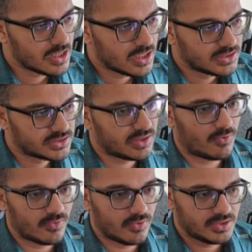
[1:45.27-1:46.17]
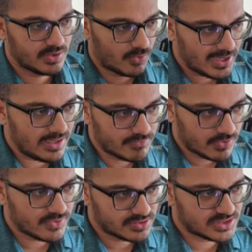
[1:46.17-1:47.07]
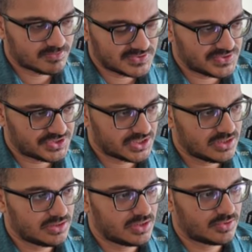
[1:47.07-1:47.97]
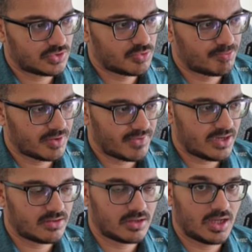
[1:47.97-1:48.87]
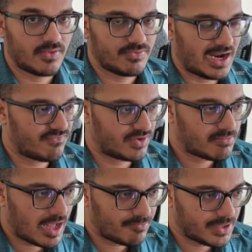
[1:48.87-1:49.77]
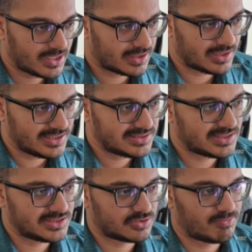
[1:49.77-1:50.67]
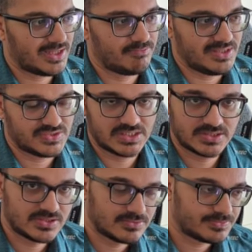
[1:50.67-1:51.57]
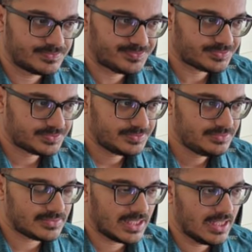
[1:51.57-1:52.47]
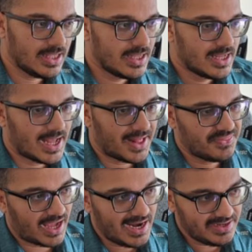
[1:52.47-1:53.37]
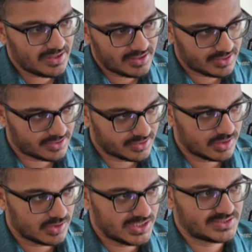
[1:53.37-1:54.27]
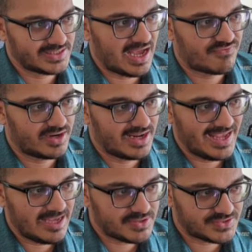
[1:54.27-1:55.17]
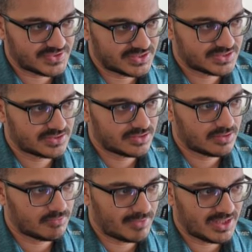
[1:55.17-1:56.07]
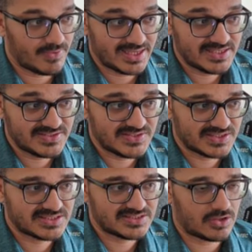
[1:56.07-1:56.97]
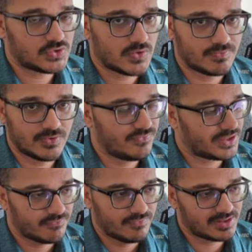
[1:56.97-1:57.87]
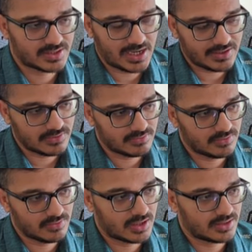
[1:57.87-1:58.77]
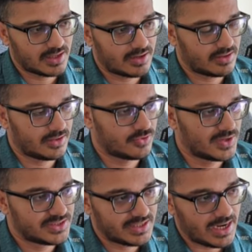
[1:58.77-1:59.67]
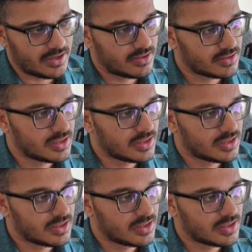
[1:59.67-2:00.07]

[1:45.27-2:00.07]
So the only move in this position, prevent that from happening at least, is to play b6. And the idea here is after a b6, by the way, king c6 is also a move. We will try to look at that towards the end.